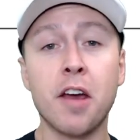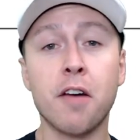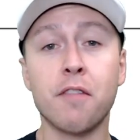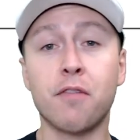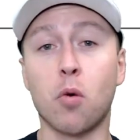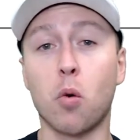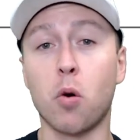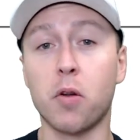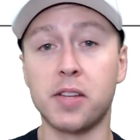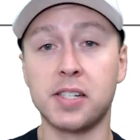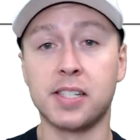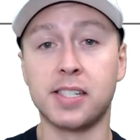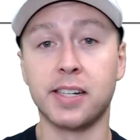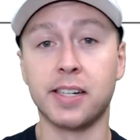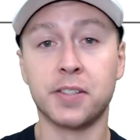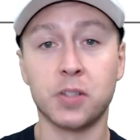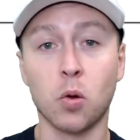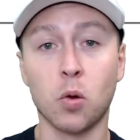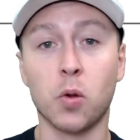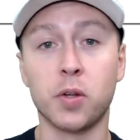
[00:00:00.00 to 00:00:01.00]
Four of the
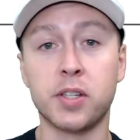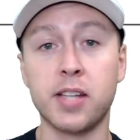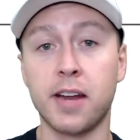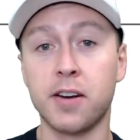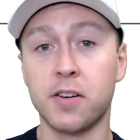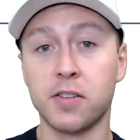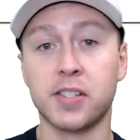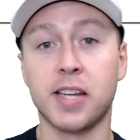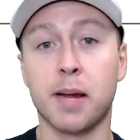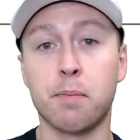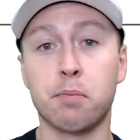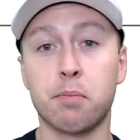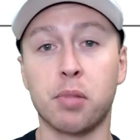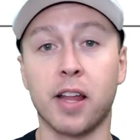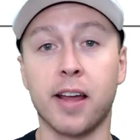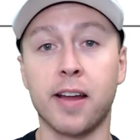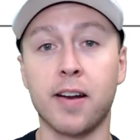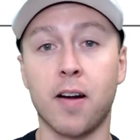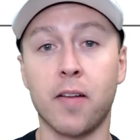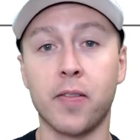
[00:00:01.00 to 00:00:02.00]
six goaltenders that
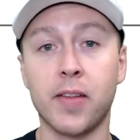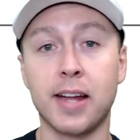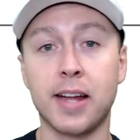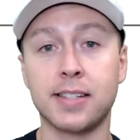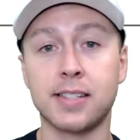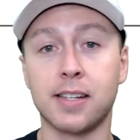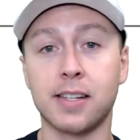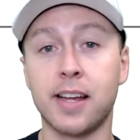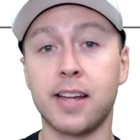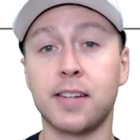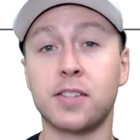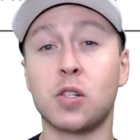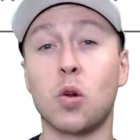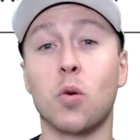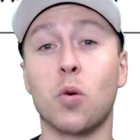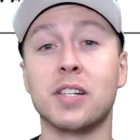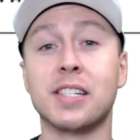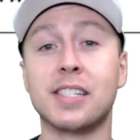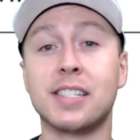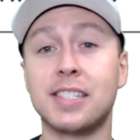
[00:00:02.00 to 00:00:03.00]
played on that slate
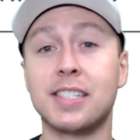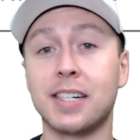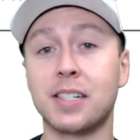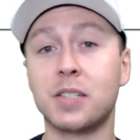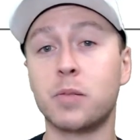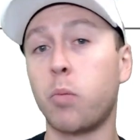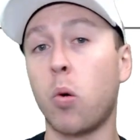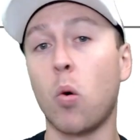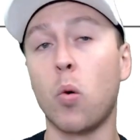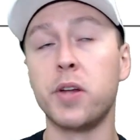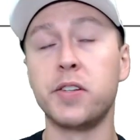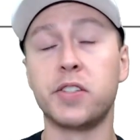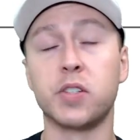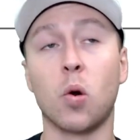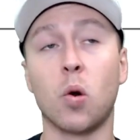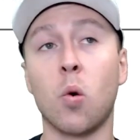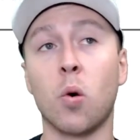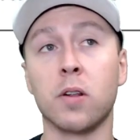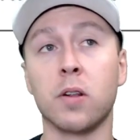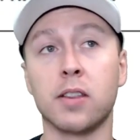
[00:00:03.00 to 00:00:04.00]
scored 6 points
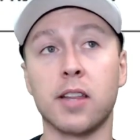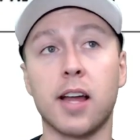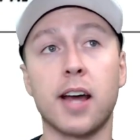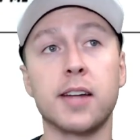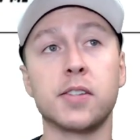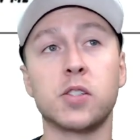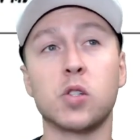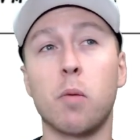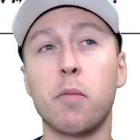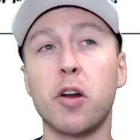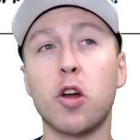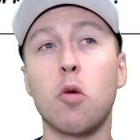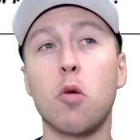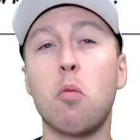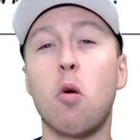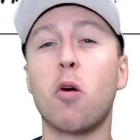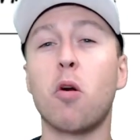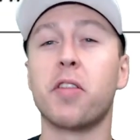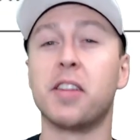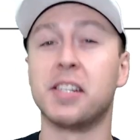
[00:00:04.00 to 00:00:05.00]
or less. So I'm going to go
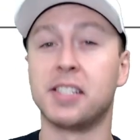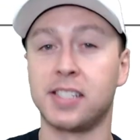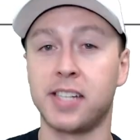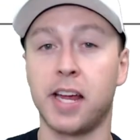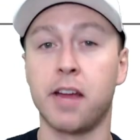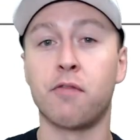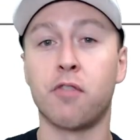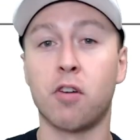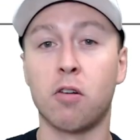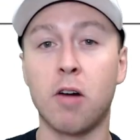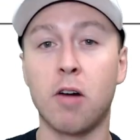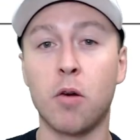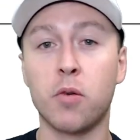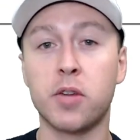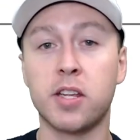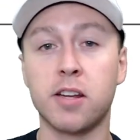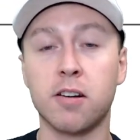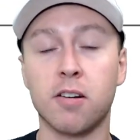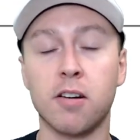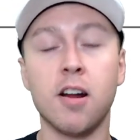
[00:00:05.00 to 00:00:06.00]
more of the safer
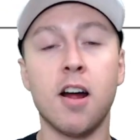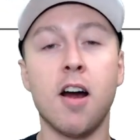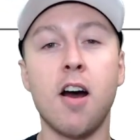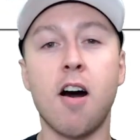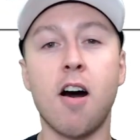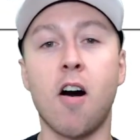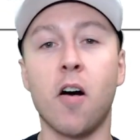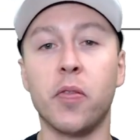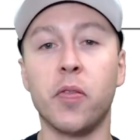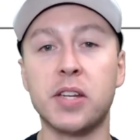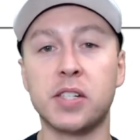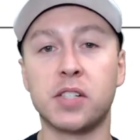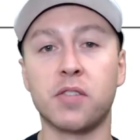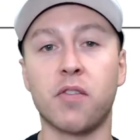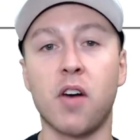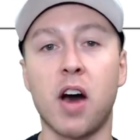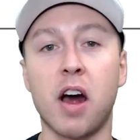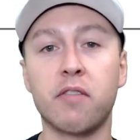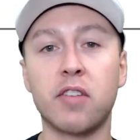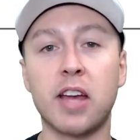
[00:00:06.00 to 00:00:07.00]
route here on this
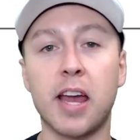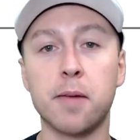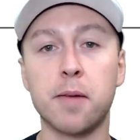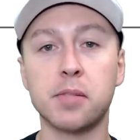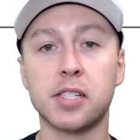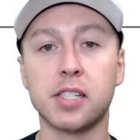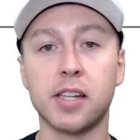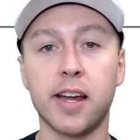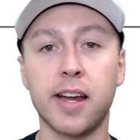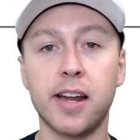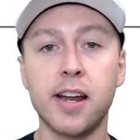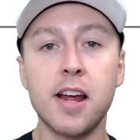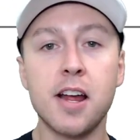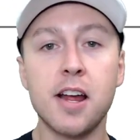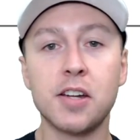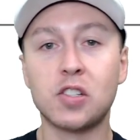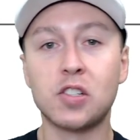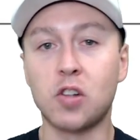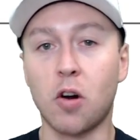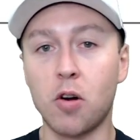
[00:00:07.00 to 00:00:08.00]
five-game slate,
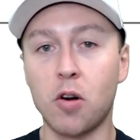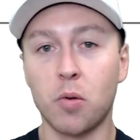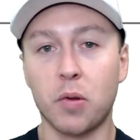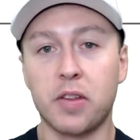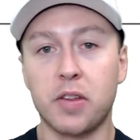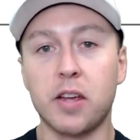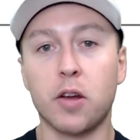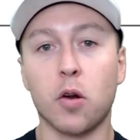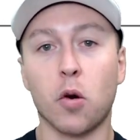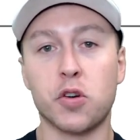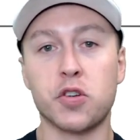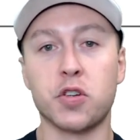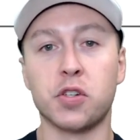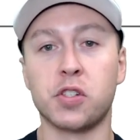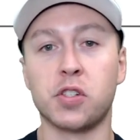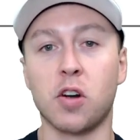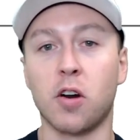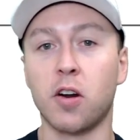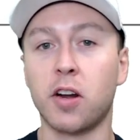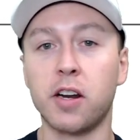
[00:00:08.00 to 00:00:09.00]
starting with Igor
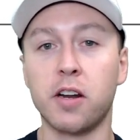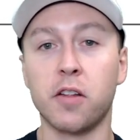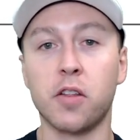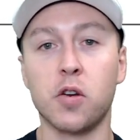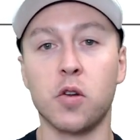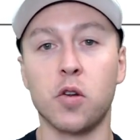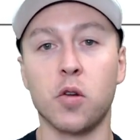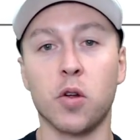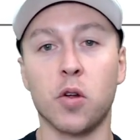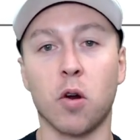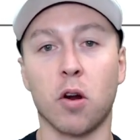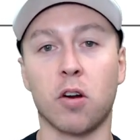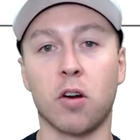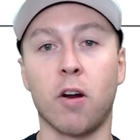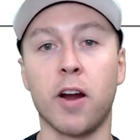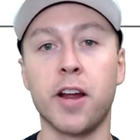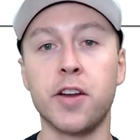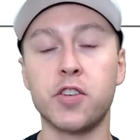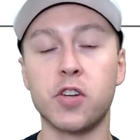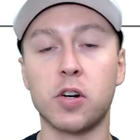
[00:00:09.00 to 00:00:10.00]
Shesterkin of the New York
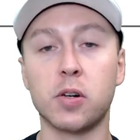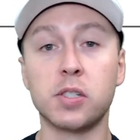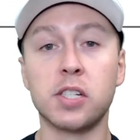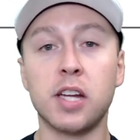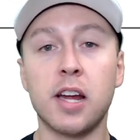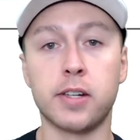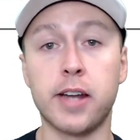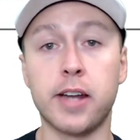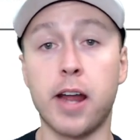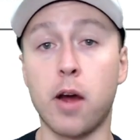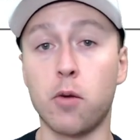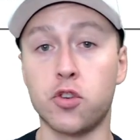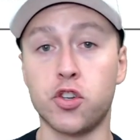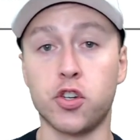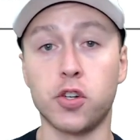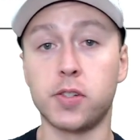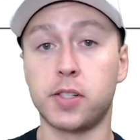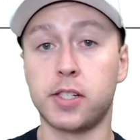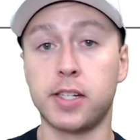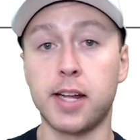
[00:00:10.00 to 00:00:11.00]
Rangers. Now,
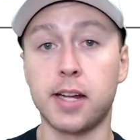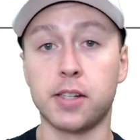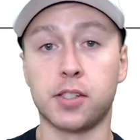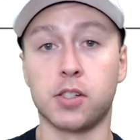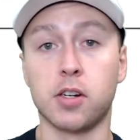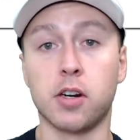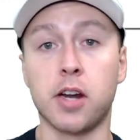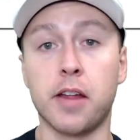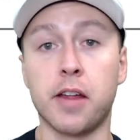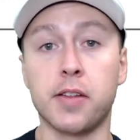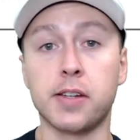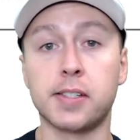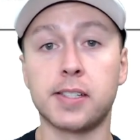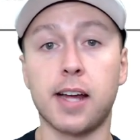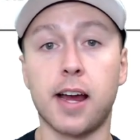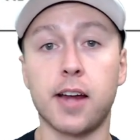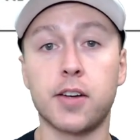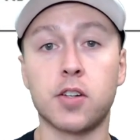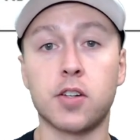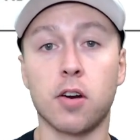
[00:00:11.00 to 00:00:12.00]
just yesterday, this
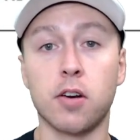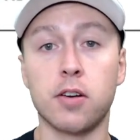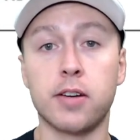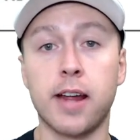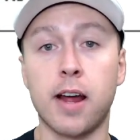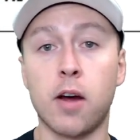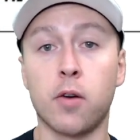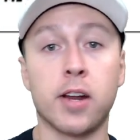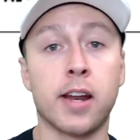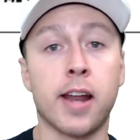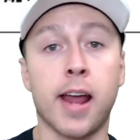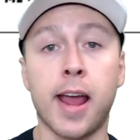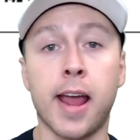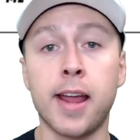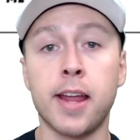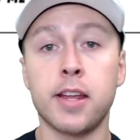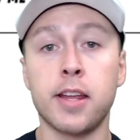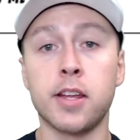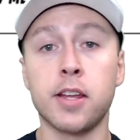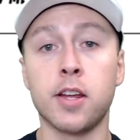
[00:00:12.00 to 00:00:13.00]
guy turned down an
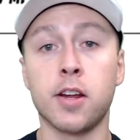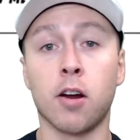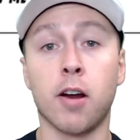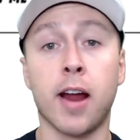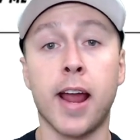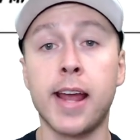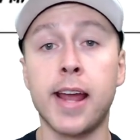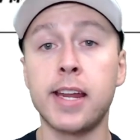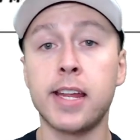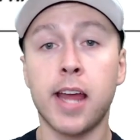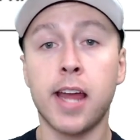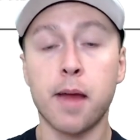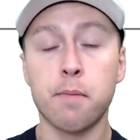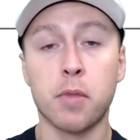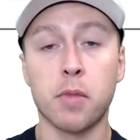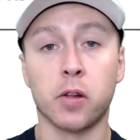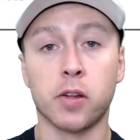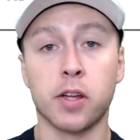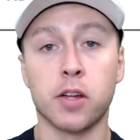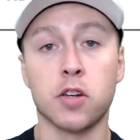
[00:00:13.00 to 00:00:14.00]
eight-year, $88
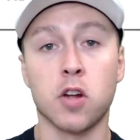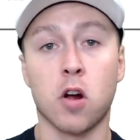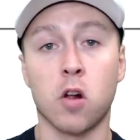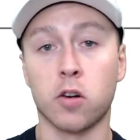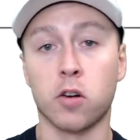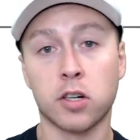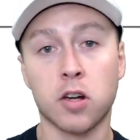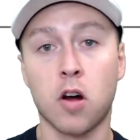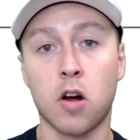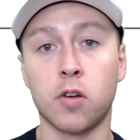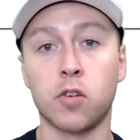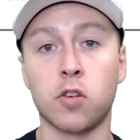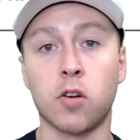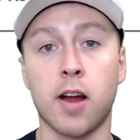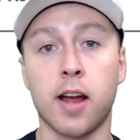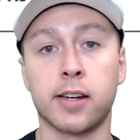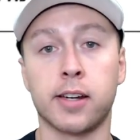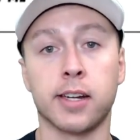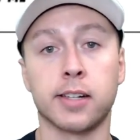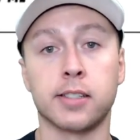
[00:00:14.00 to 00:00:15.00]
million
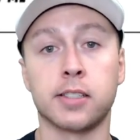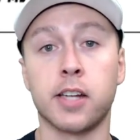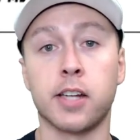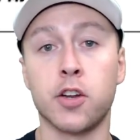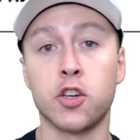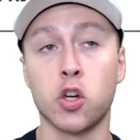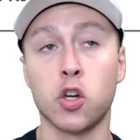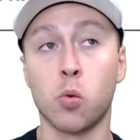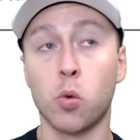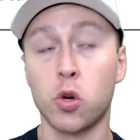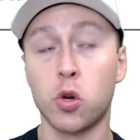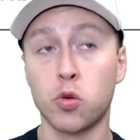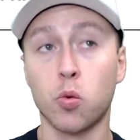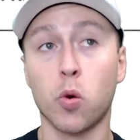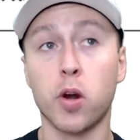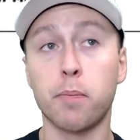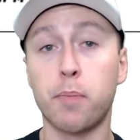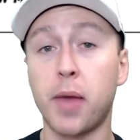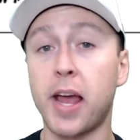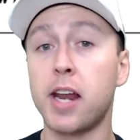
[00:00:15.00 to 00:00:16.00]
contract extension, which
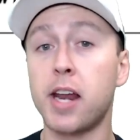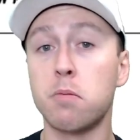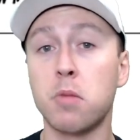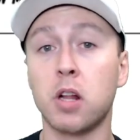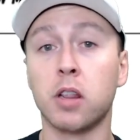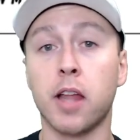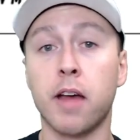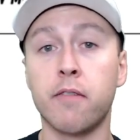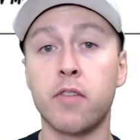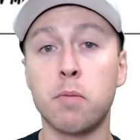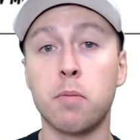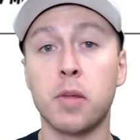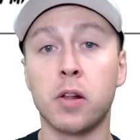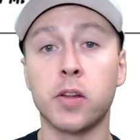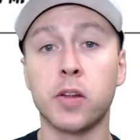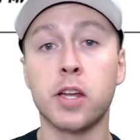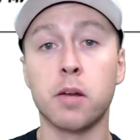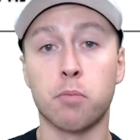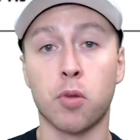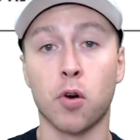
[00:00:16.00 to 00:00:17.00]
would have paid him $11
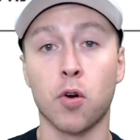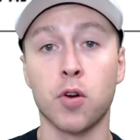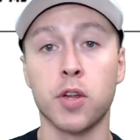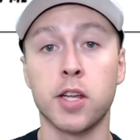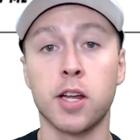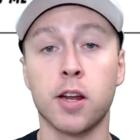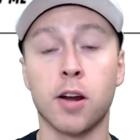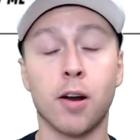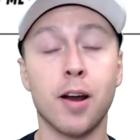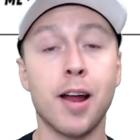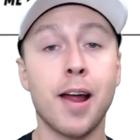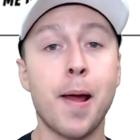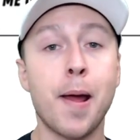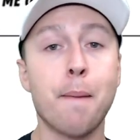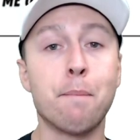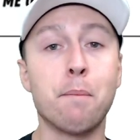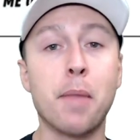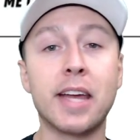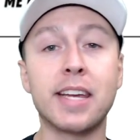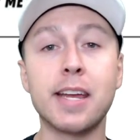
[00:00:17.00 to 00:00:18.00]
million per year,
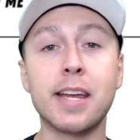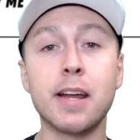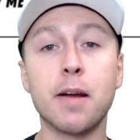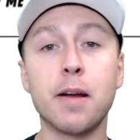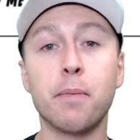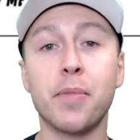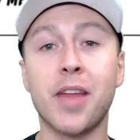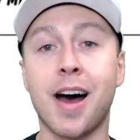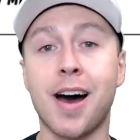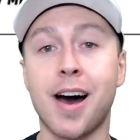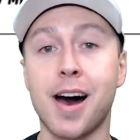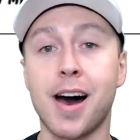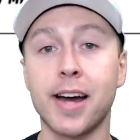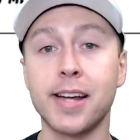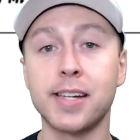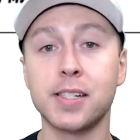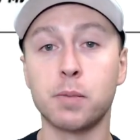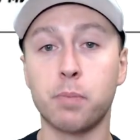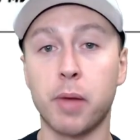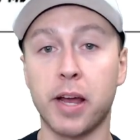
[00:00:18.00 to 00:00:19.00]
making him the
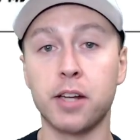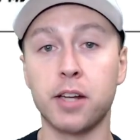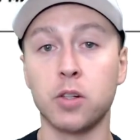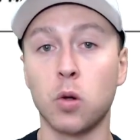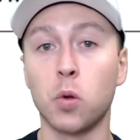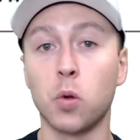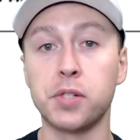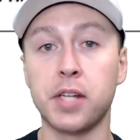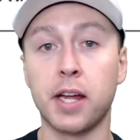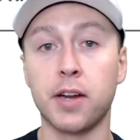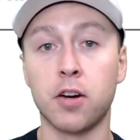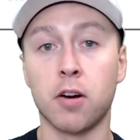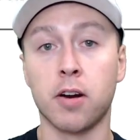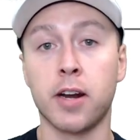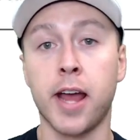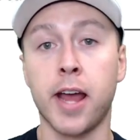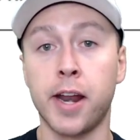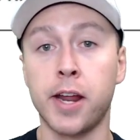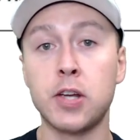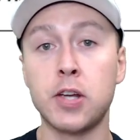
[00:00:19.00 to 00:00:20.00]
highest paid
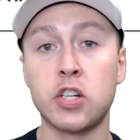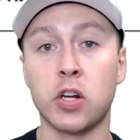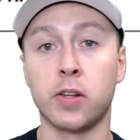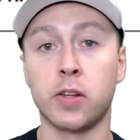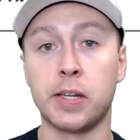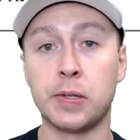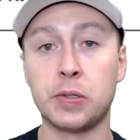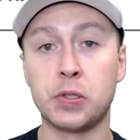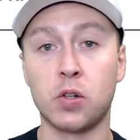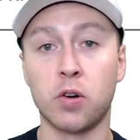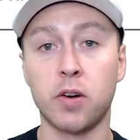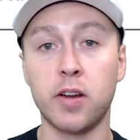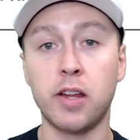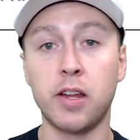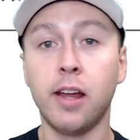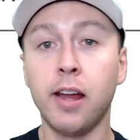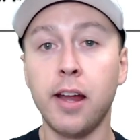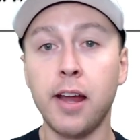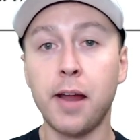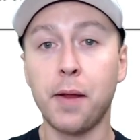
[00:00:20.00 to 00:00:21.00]
goaltender in NHL
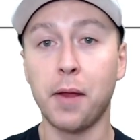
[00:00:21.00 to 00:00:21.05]
history.